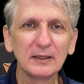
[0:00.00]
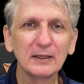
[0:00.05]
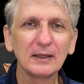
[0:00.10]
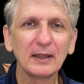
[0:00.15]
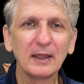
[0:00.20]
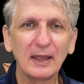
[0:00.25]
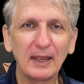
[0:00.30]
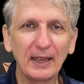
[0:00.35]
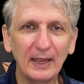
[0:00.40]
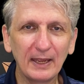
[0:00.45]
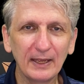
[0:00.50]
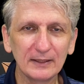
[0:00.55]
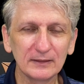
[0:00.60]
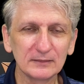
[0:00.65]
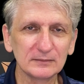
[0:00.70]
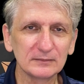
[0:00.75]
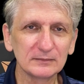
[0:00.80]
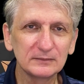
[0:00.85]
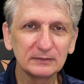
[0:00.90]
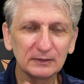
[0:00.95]
that can be
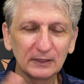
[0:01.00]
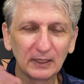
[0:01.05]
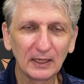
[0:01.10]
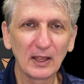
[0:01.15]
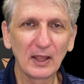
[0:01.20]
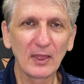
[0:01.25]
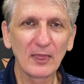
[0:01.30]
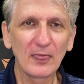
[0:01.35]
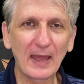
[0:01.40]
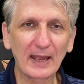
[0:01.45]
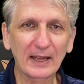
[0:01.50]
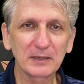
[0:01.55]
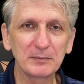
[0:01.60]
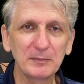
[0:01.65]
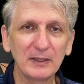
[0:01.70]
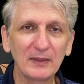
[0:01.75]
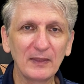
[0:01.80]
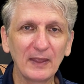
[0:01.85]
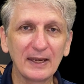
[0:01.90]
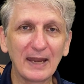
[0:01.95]
then acted out
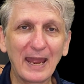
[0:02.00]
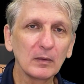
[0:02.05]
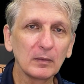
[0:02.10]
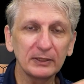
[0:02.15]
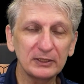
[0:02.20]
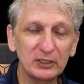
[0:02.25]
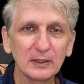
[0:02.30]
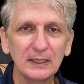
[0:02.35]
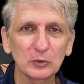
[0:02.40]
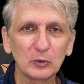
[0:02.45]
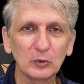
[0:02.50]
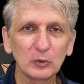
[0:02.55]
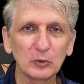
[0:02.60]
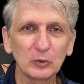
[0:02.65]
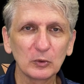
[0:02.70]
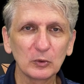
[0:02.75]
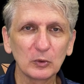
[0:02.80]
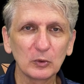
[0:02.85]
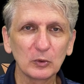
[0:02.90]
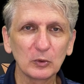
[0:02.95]
by participants
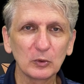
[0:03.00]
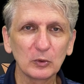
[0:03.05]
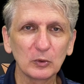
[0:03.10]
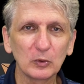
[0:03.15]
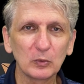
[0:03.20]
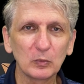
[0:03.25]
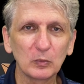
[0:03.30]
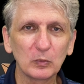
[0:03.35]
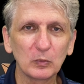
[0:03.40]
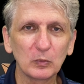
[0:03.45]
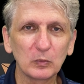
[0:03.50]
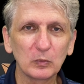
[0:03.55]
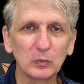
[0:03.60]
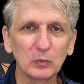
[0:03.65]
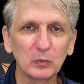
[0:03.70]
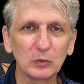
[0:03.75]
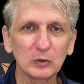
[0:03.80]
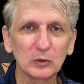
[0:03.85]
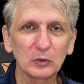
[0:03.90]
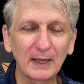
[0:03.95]
in the virtual
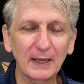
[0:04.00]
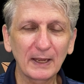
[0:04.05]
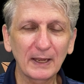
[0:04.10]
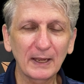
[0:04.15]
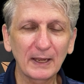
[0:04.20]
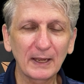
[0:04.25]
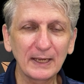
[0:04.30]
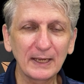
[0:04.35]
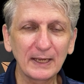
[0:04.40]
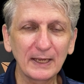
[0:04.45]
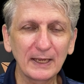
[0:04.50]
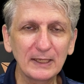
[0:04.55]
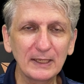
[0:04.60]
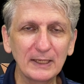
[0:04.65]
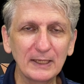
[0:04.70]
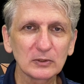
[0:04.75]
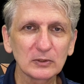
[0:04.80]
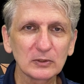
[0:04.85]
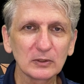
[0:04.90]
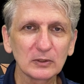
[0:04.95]
space,
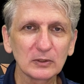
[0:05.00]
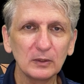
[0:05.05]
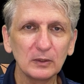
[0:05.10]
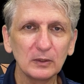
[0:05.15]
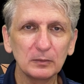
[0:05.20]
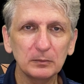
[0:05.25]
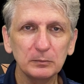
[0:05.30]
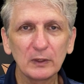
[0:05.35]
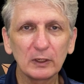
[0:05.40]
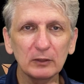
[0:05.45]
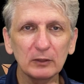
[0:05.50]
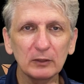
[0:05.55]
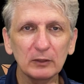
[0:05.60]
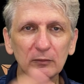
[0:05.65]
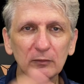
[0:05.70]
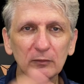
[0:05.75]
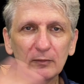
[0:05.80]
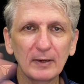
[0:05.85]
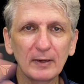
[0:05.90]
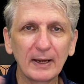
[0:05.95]
moving around and
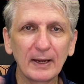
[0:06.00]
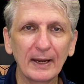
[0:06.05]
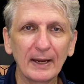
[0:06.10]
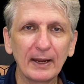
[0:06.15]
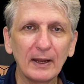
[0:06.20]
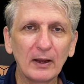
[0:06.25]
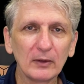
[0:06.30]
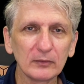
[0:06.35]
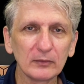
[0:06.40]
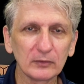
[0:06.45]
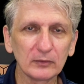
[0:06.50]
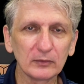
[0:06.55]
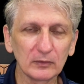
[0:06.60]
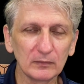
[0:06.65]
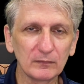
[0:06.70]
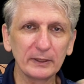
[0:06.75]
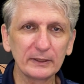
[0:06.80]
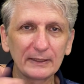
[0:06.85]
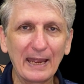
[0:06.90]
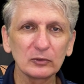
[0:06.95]
forming gangs and
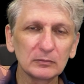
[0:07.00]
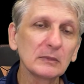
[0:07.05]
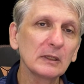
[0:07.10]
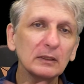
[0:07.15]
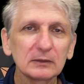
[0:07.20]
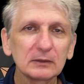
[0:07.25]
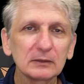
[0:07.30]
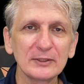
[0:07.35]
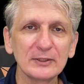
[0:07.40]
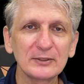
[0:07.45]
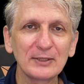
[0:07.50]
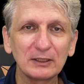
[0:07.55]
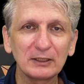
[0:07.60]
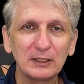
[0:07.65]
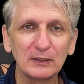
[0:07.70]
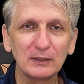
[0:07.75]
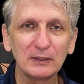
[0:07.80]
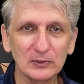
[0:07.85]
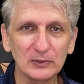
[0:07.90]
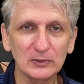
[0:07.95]
going around and doing
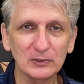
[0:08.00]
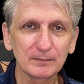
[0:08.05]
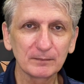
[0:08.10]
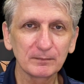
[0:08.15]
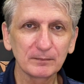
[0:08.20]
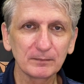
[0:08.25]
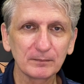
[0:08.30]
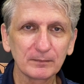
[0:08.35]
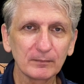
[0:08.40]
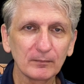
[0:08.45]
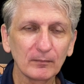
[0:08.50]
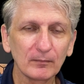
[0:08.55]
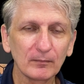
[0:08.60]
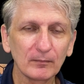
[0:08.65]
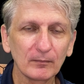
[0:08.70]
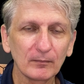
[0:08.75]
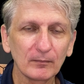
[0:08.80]
various activities.